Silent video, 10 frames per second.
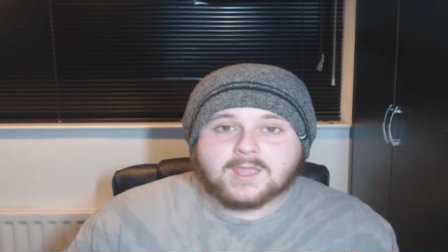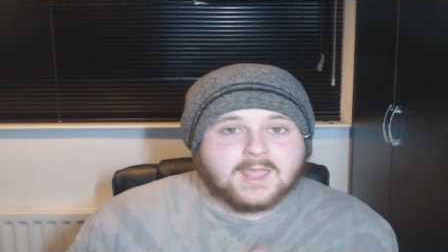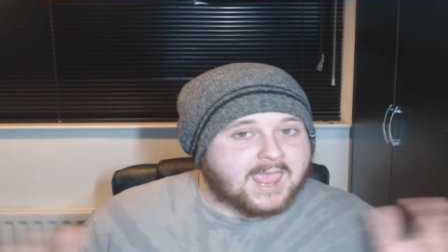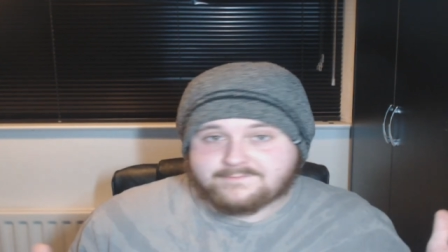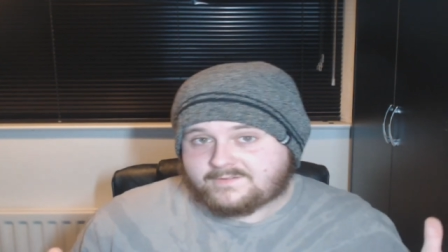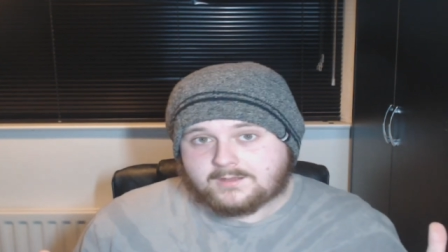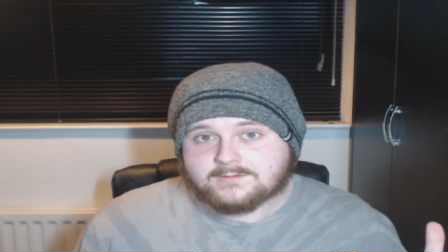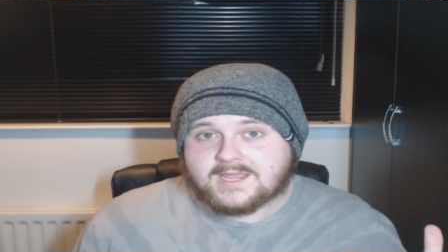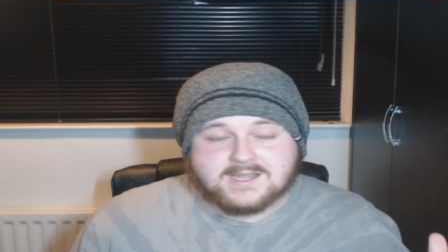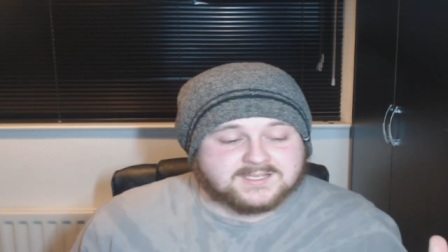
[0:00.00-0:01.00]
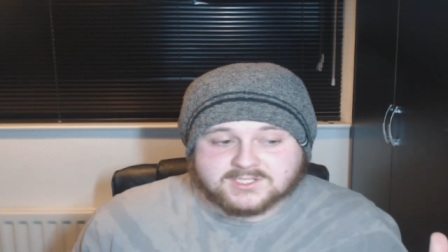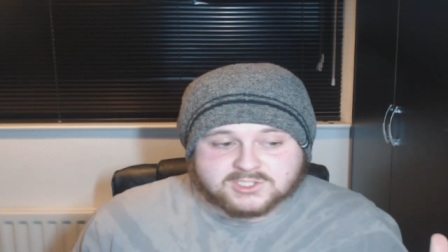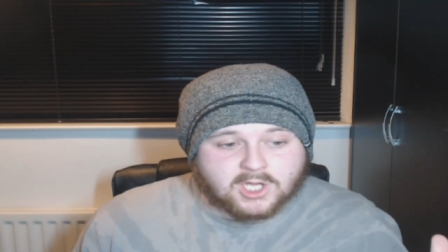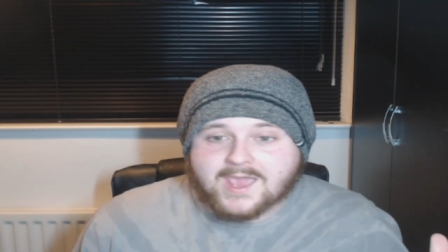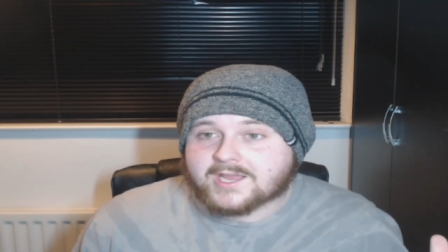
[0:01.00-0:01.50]
ever in his
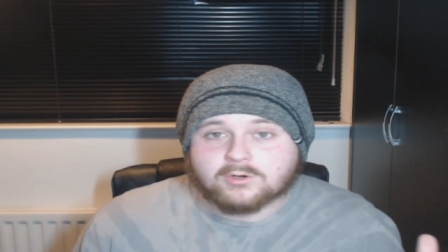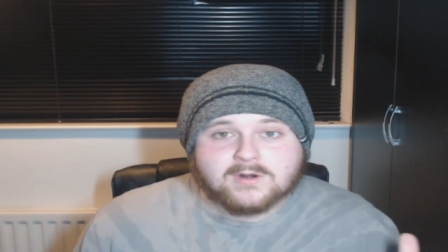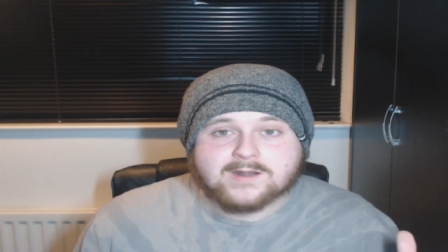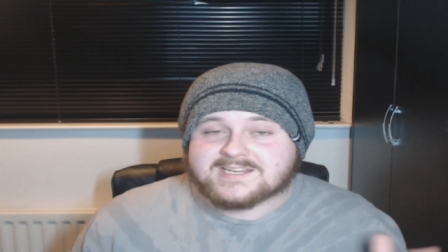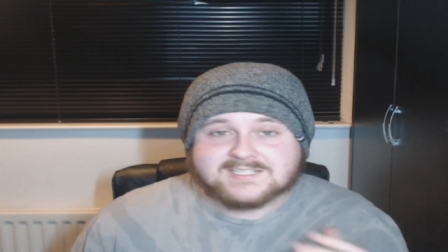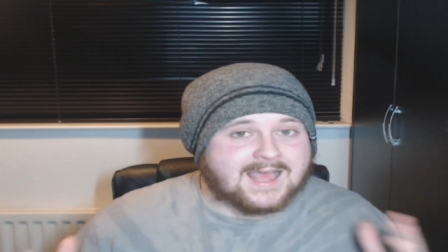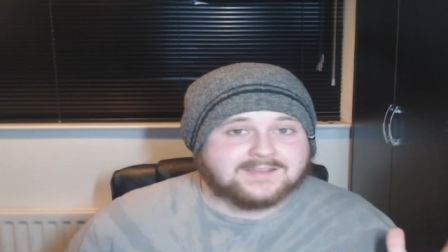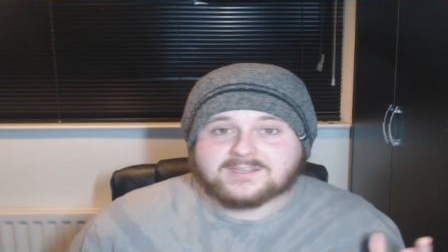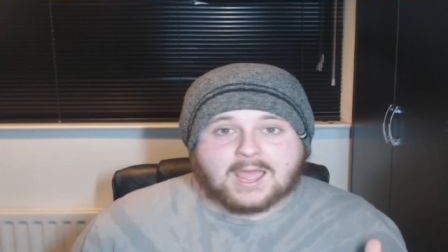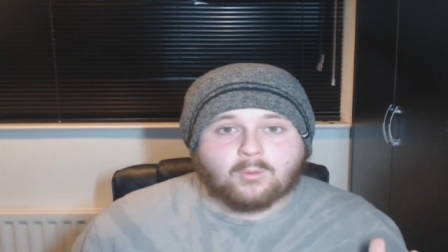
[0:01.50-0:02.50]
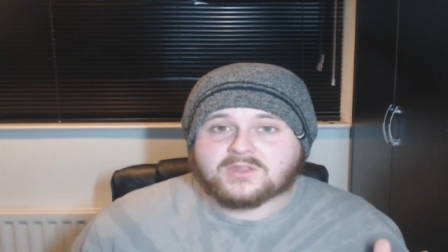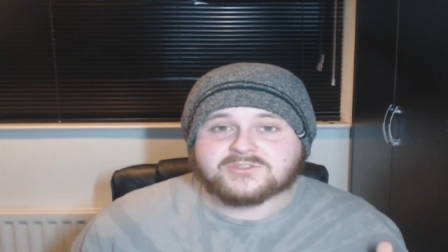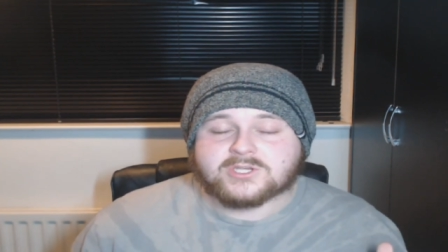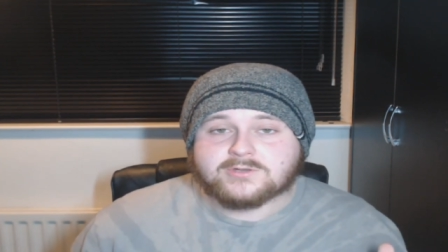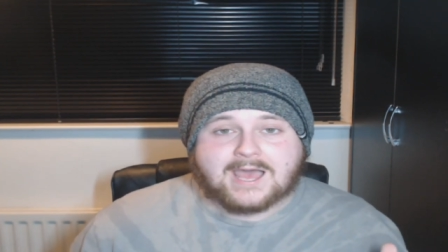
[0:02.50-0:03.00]
entire career he's landed that
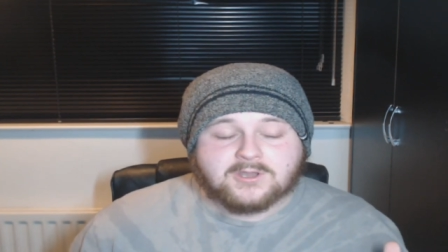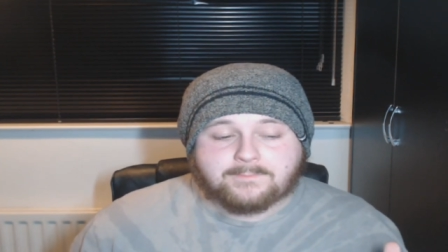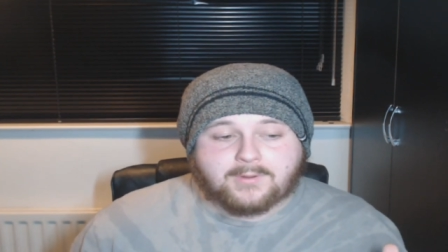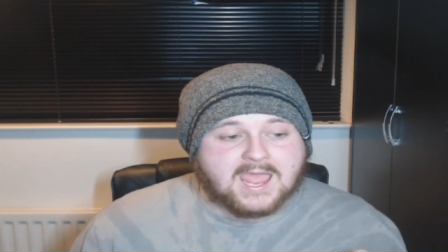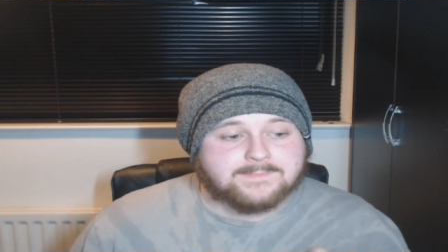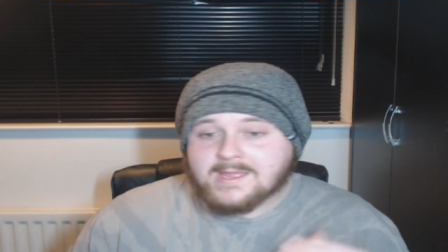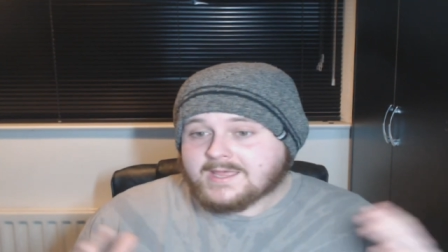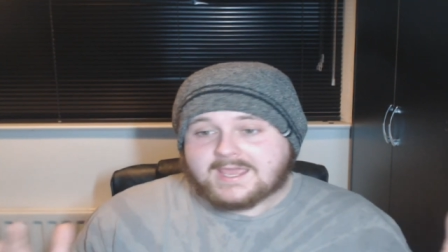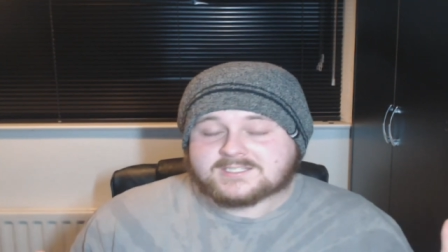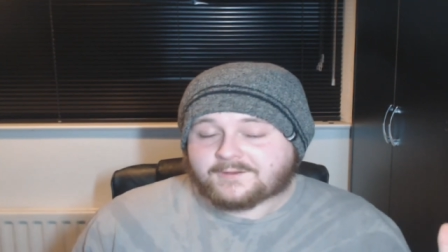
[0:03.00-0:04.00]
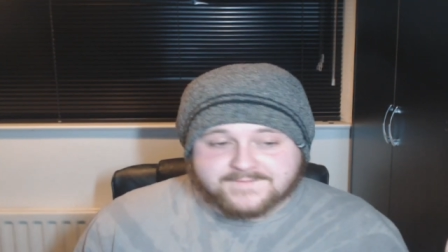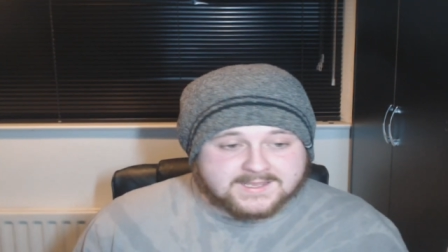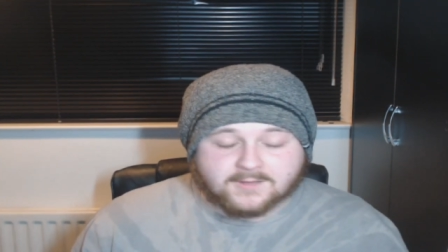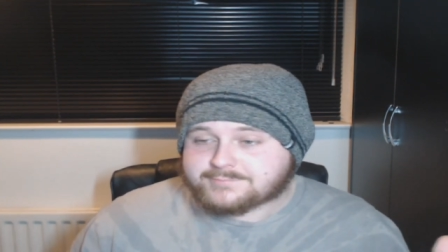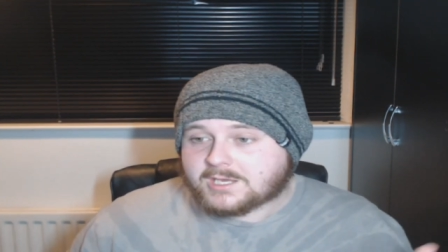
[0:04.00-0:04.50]
1-2 down the pipe. It's a
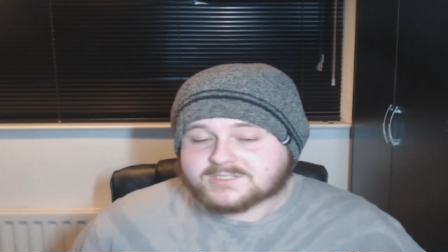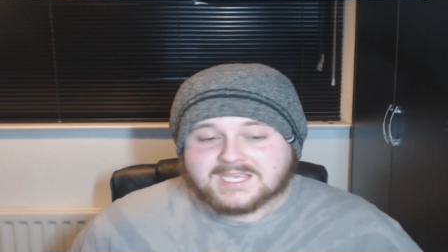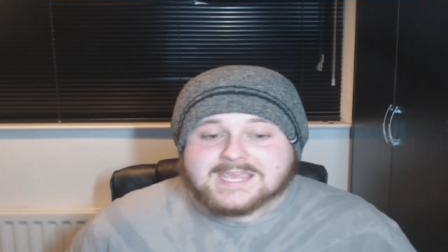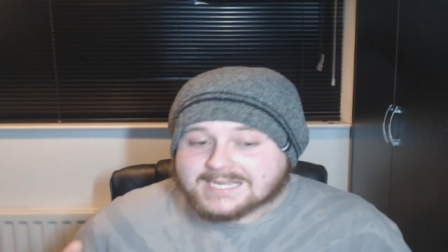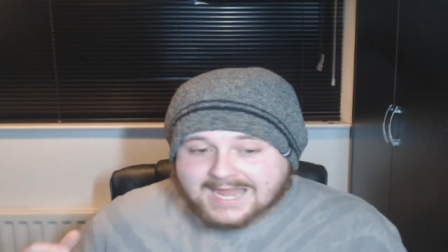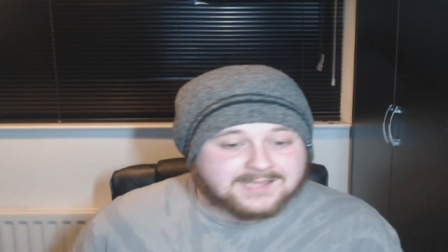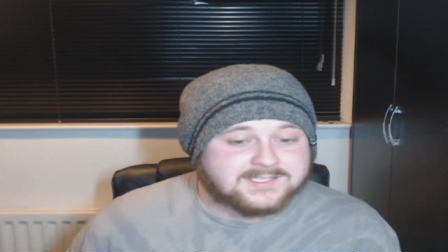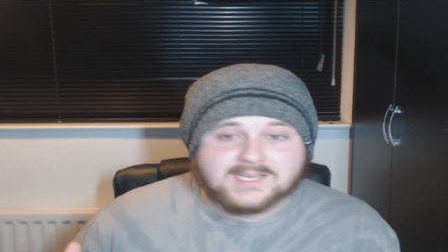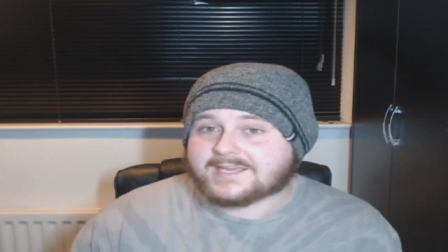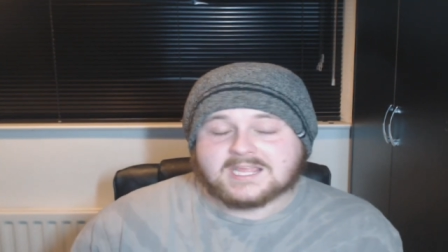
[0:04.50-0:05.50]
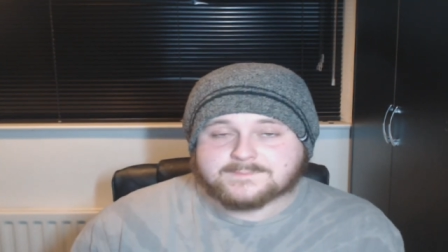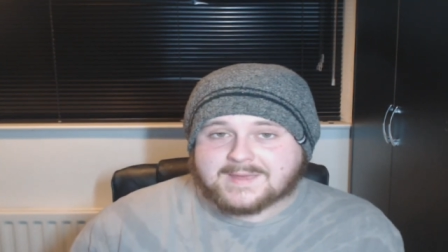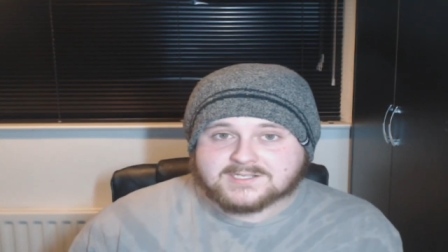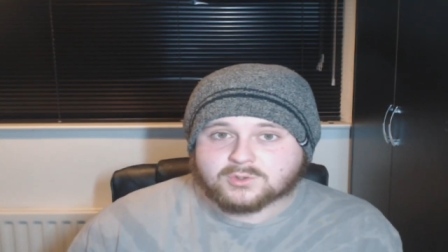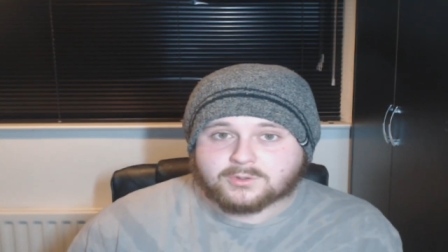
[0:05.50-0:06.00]
thing of beauty. He landed it against
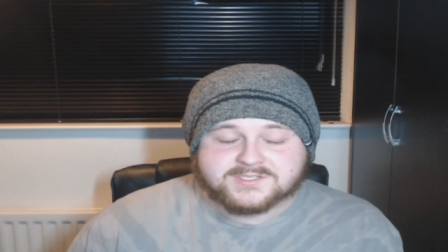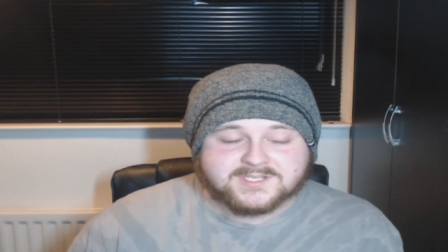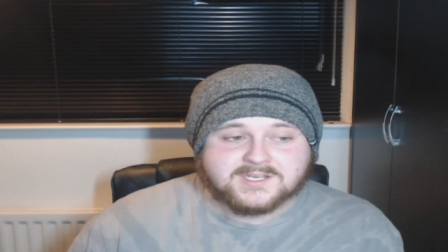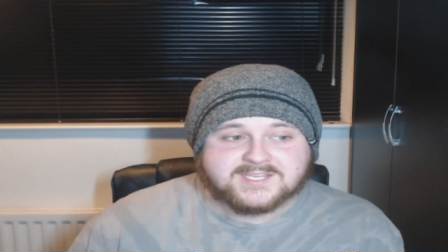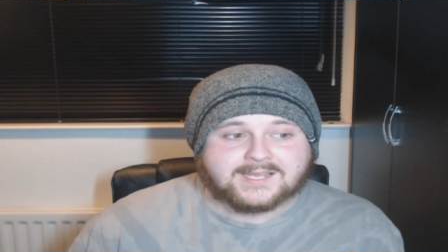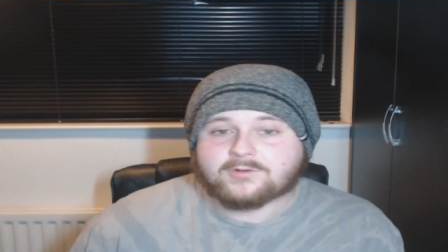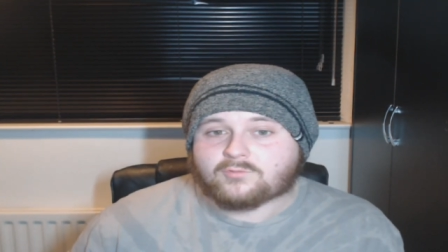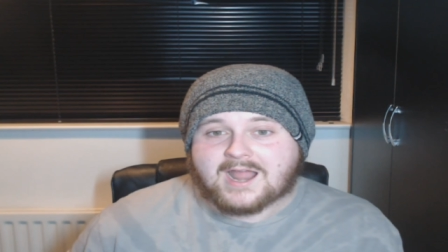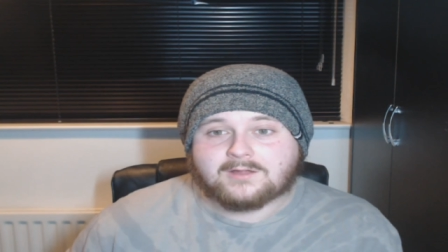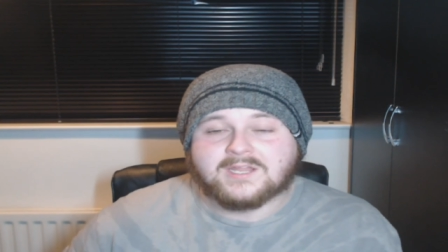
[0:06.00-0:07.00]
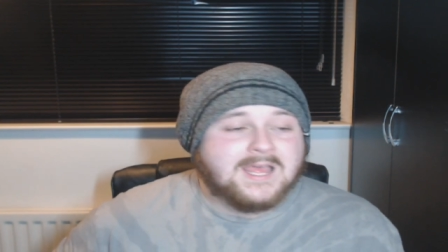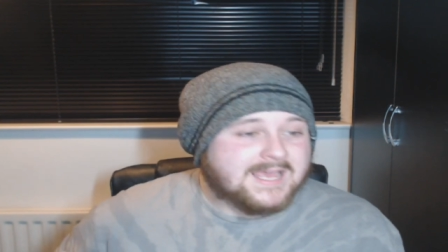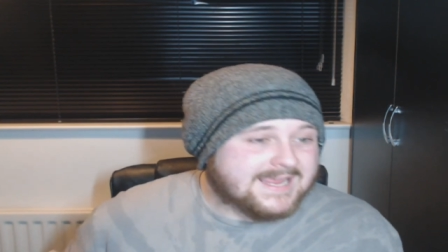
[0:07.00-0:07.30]
Ben Saunders in the second round. He